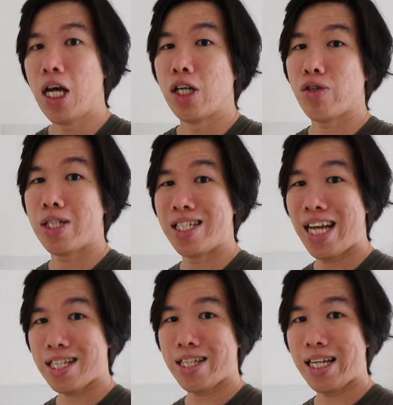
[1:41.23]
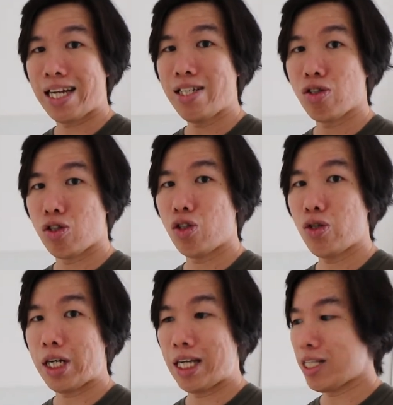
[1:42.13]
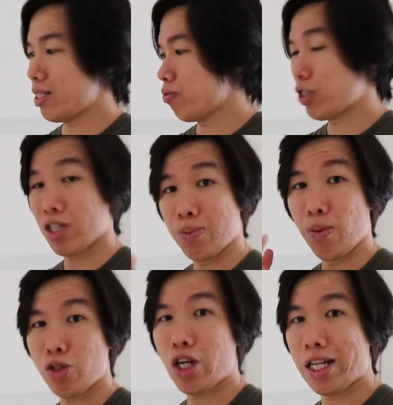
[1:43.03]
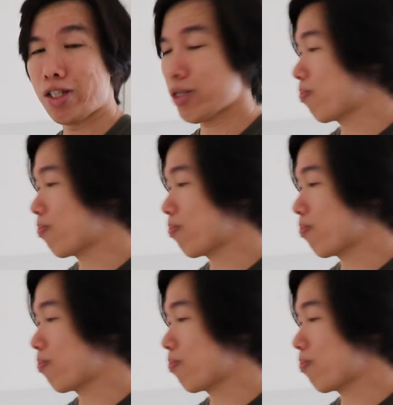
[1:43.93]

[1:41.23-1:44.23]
So the next thing I need to do is, which is most challenging